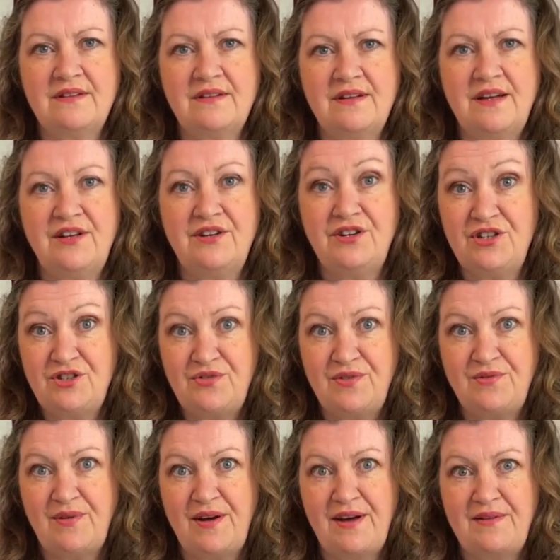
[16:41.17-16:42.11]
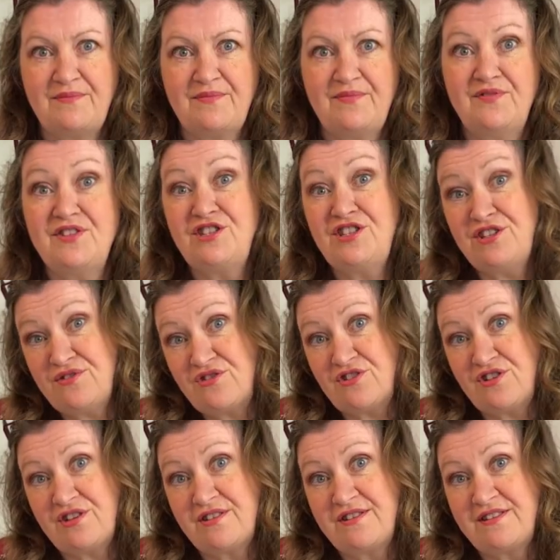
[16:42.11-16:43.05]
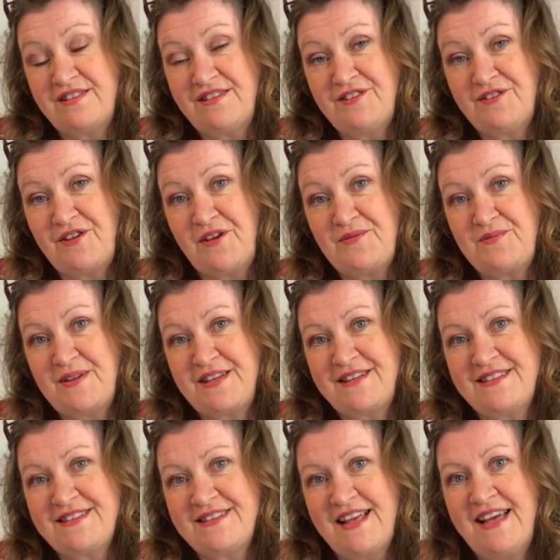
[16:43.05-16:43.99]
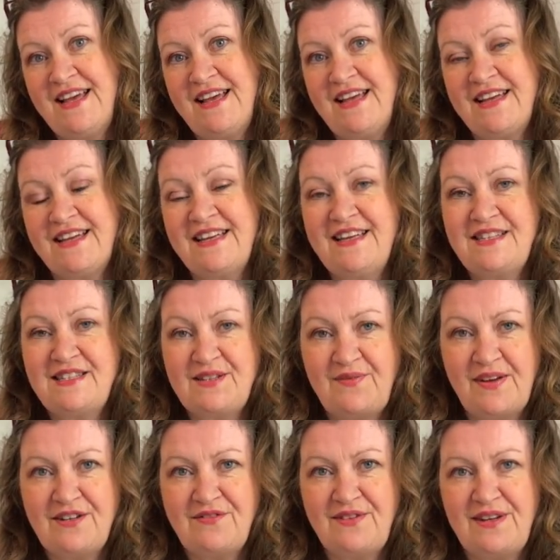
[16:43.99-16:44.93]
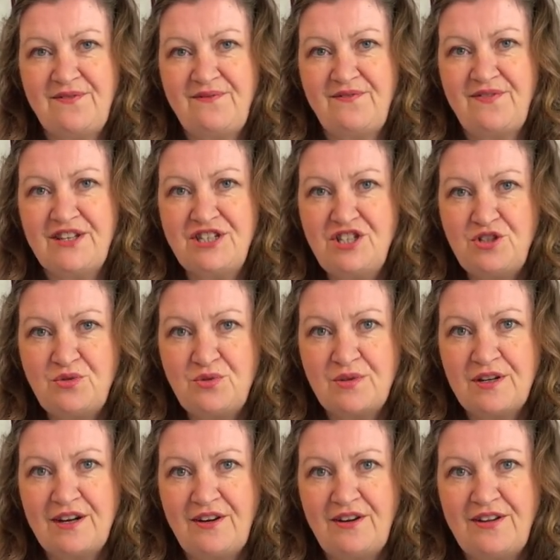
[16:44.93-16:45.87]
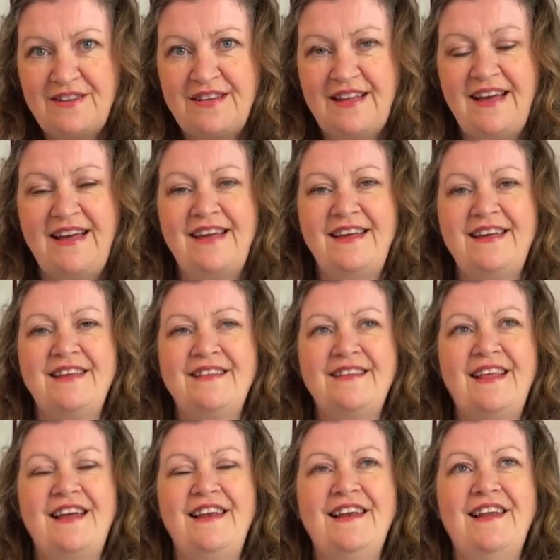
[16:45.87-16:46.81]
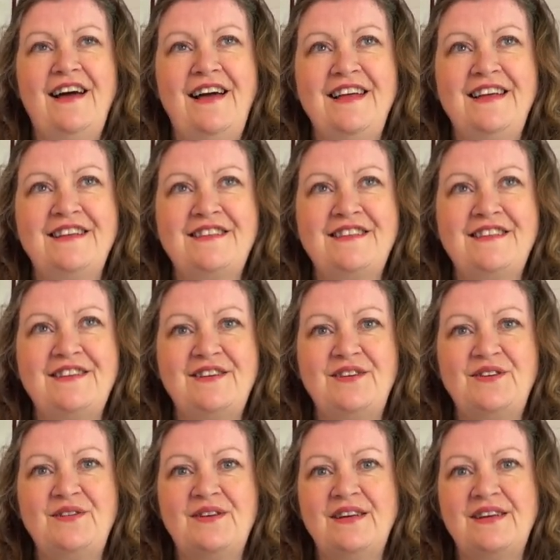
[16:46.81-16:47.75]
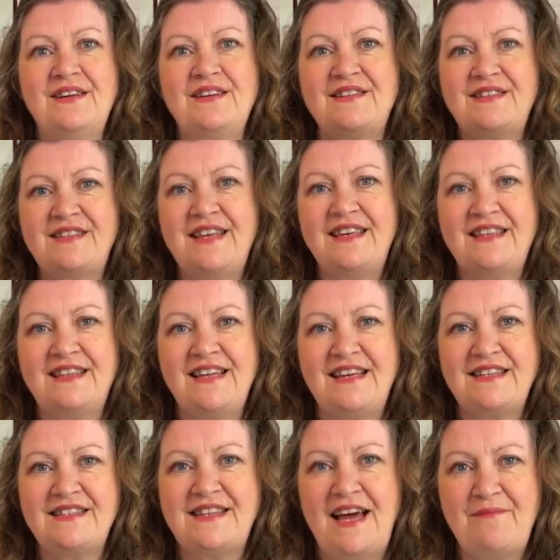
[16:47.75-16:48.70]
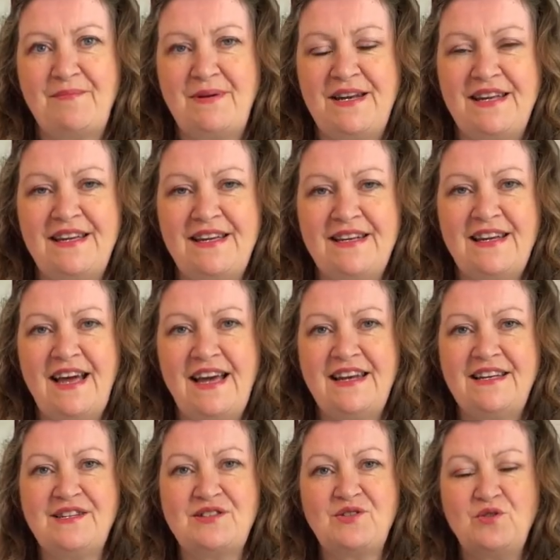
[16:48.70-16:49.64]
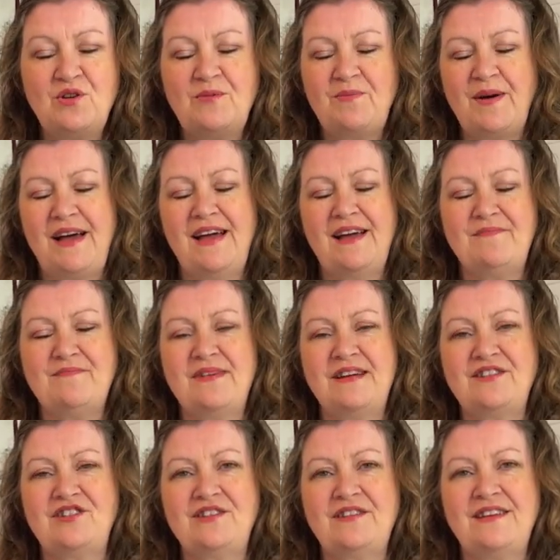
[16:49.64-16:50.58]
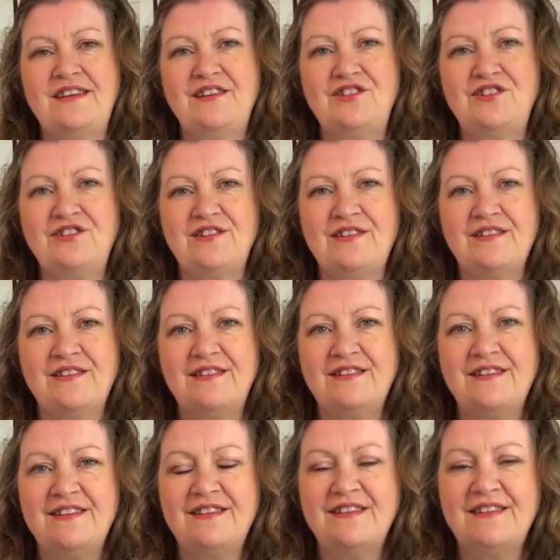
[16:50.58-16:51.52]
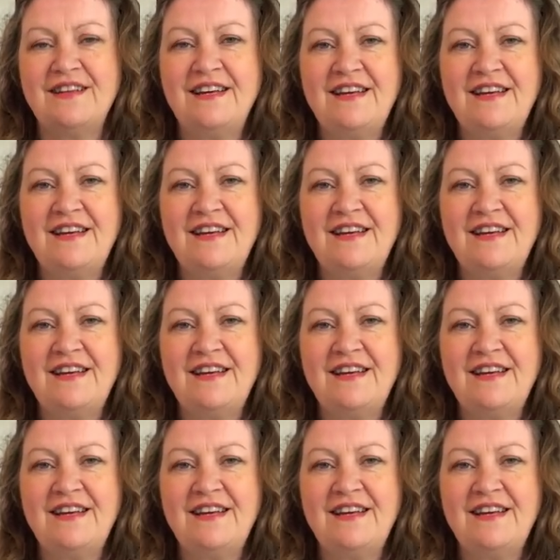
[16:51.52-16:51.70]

a nursery rhyme for children, you know, because kids are very visual, aren't they, and they like to see things happening, and it's all about imagination and,